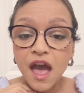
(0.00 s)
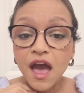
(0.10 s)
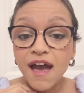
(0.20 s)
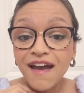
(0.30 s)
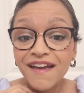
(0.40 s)

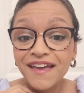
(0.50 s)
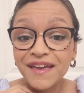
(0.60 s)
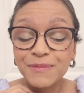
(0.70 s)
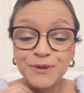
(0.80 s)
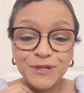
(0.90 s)
I
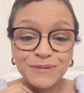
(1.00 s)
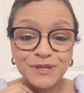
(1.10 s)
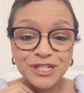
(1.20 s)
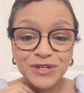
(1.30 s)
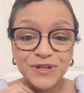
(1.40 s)
am going to
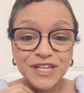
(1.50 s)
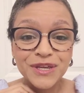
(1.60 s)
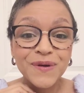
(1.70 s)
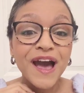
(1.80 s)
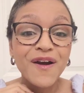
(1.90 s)
be showing
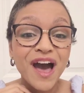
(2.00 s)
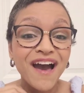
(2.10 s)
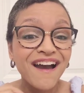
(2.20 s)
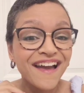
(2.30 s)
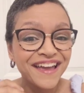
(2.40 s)
you how
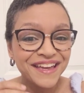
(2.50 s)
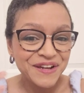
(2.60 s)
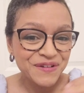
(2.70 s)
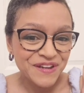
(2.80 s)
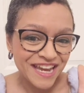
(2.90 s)
I
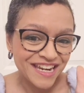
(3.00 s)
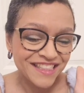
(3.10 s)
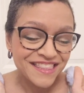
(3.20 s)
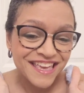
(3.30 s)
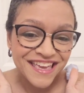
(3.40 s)

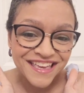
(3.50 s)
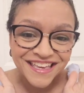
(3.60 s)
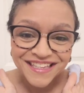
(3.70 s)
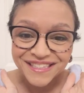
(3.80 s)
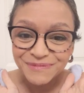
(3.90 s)
created
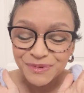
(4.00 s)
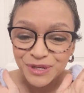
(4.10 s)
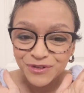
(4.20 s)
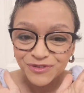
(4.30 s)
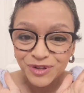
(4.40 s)
this
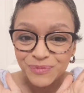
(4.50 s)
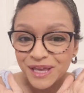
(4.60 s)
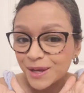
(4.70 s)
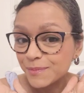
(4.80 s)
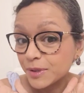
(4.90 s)
beautiful
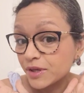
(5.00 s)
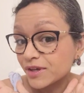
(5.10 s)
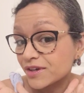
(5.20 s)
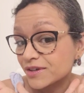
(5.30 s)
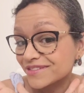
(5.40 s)
makeup look